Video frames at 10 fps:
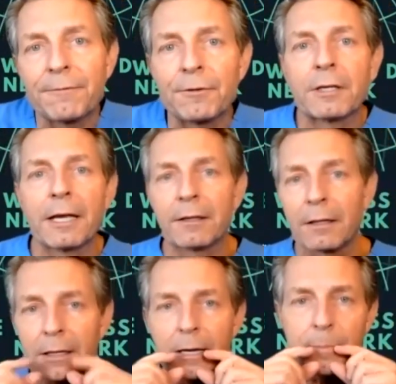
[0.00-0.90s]
If you take the
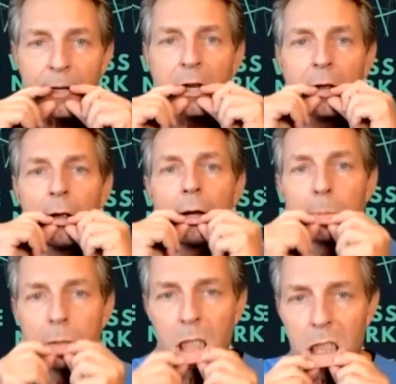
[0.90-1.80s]
lip and
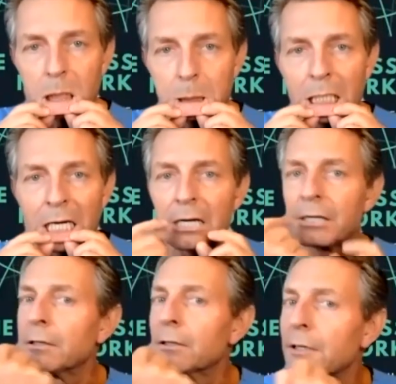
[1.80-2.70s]
pull the lip down
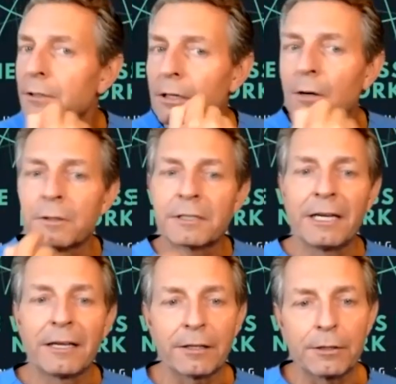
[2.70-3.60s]
and you look at the lower
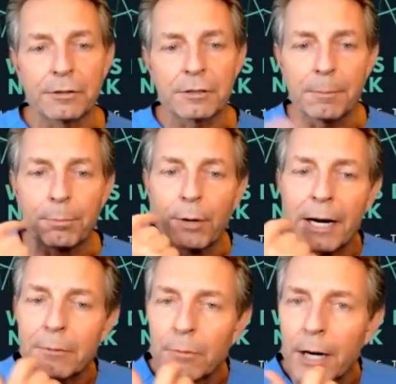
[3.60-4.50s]
teeth and you see
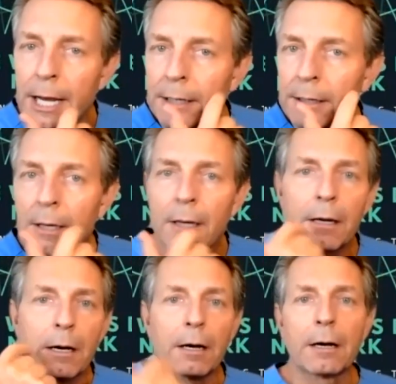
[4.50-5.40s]
bright red,
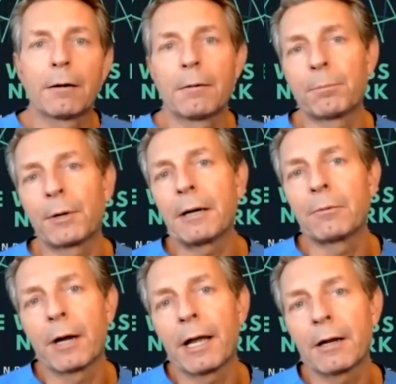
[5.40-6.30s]

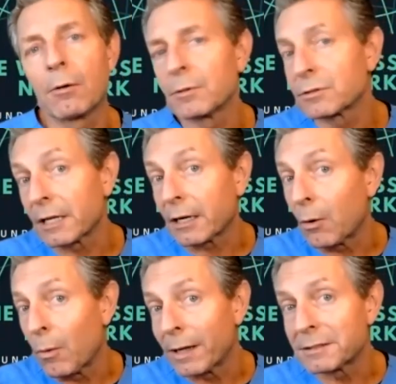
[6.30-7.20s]
almost like it
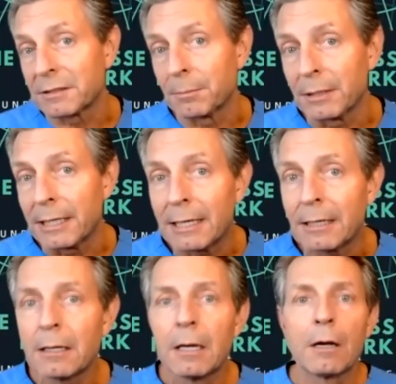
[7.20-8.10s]
wants to
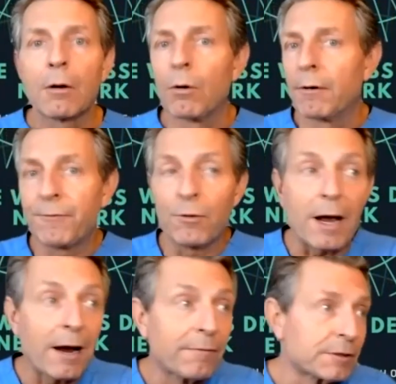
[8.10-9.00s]
bleed. Or if you
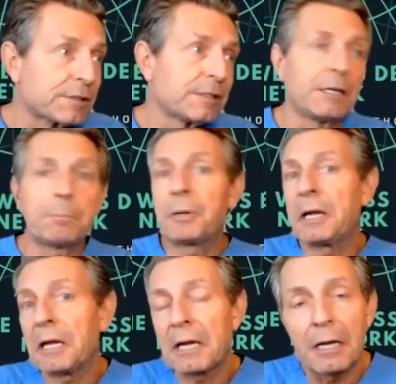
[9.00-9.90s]
ever see
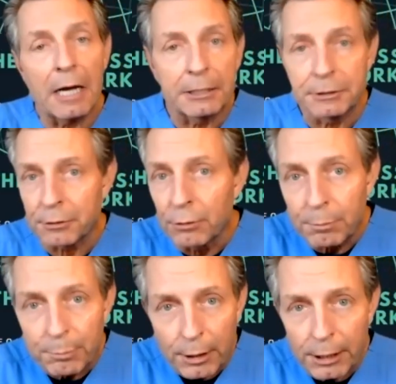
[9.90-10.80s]
pink on your
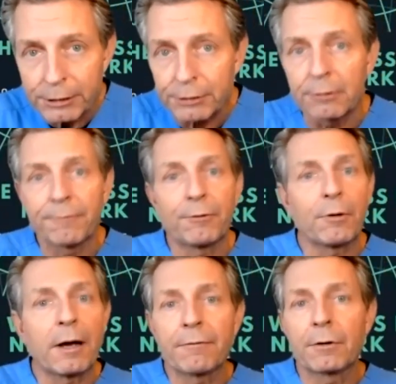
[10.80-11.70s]
toothbrush, or if
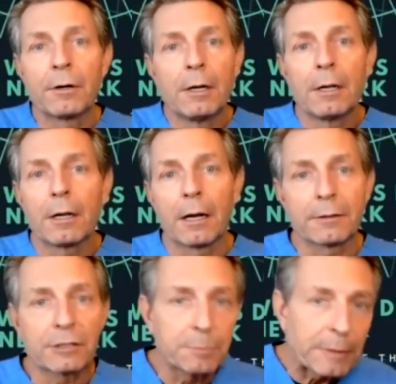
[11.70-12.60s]
you ever
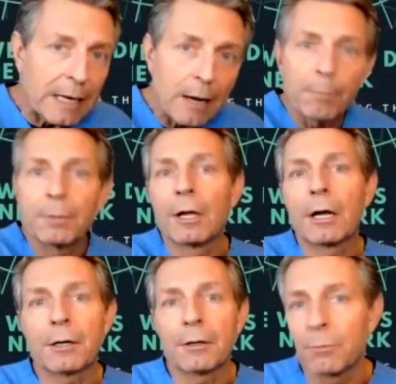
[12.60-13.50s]
spit out
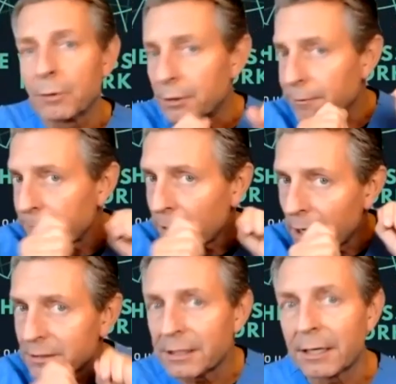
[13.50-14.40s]
blood, or when you're
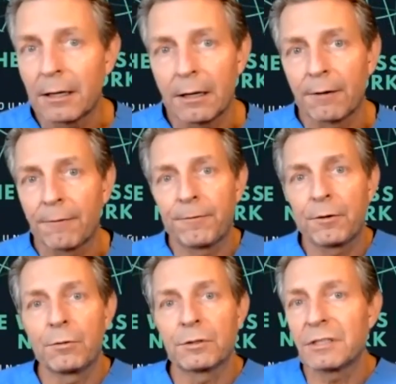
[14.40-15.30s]
flossing, if
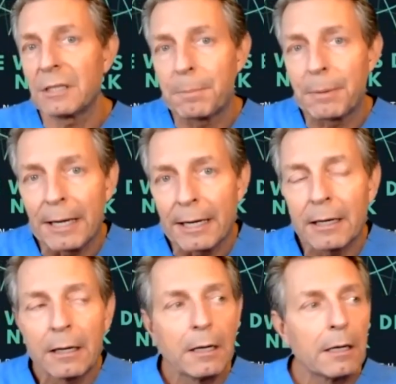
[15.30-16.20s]
you see pink,
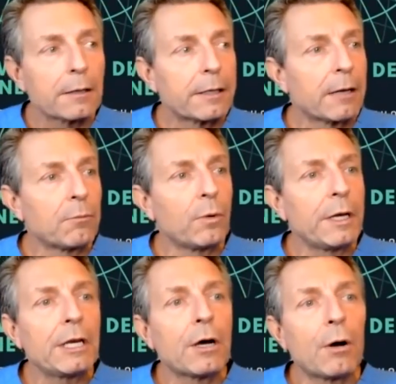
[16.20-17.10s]
then
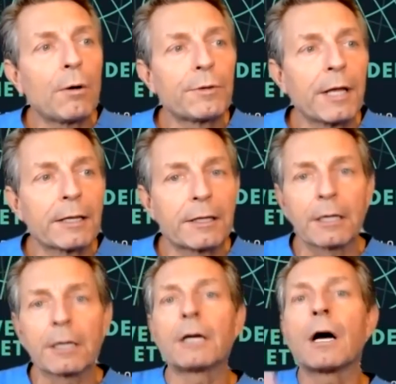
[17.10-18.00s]
we know that the
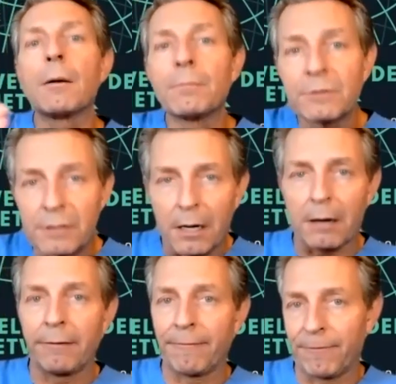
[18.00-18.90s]
gums
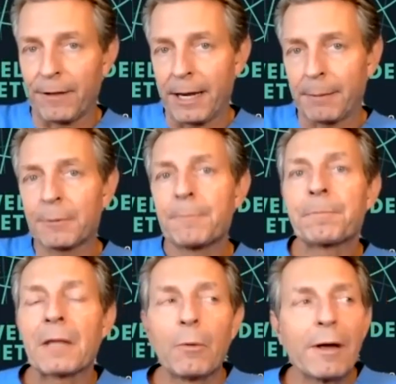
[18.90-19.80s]
are inflamed.
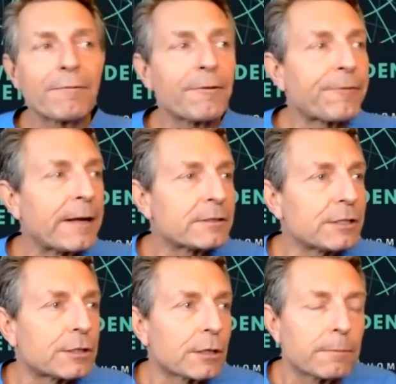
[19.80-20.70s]
And we have a fancy
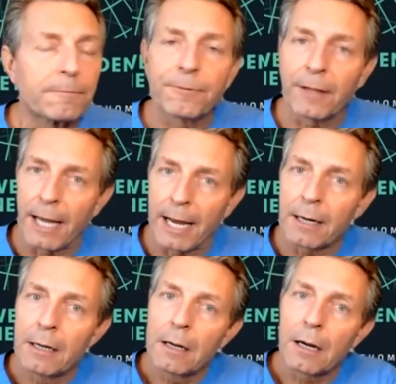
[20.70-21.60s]
term for that.
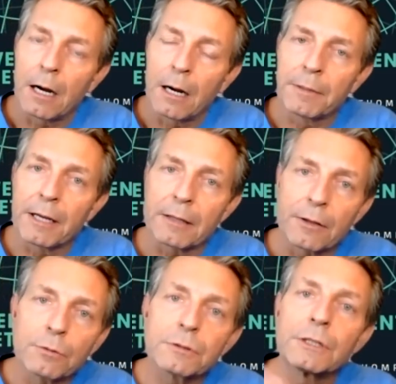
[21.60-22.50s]

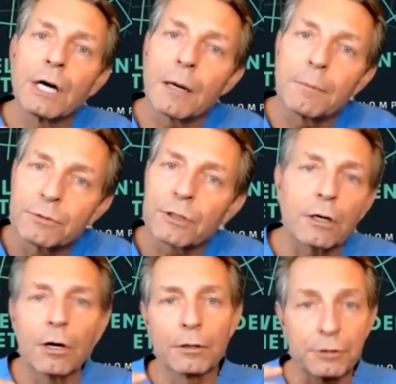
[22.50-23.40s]
Those gums are
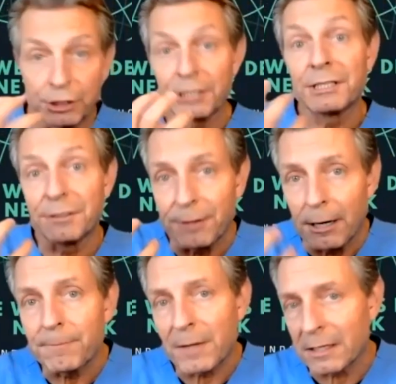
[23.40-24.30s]
called
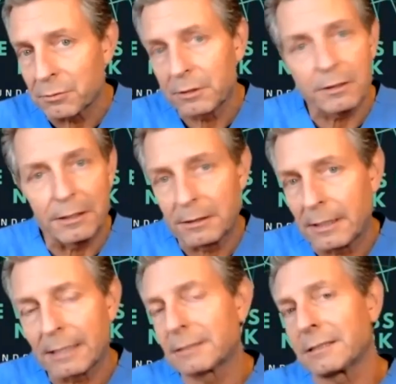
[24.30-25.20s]
gingiva.
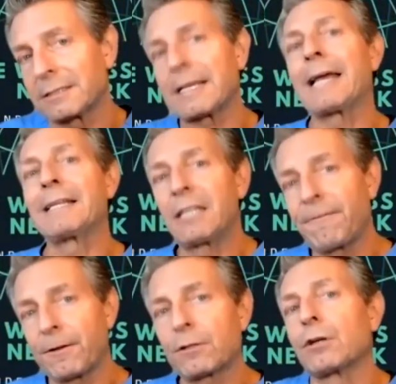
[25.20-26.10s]
That's the
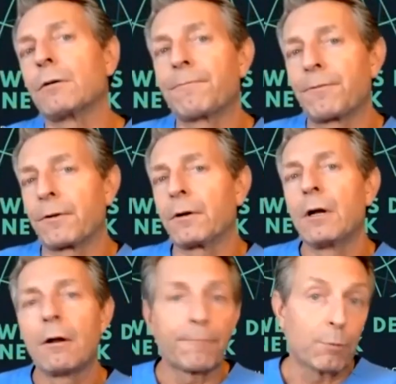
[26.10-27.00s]
scientific term for
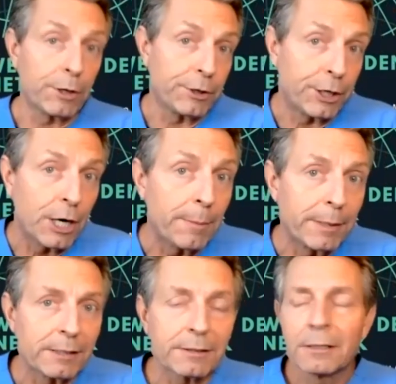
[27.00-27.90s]
what your gum
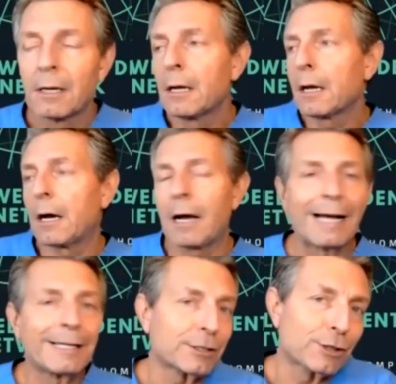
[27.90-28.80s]
is.
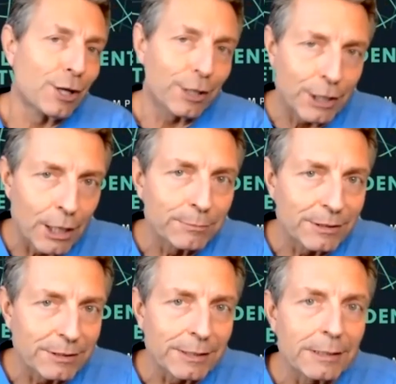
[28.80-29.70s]
I just call it gum
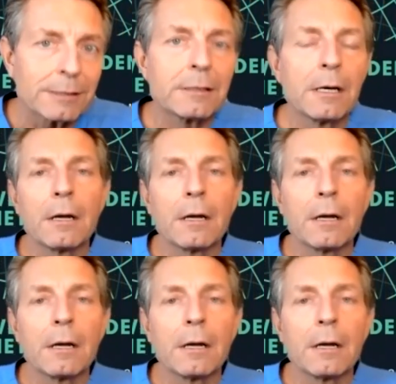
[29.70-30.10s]
disease.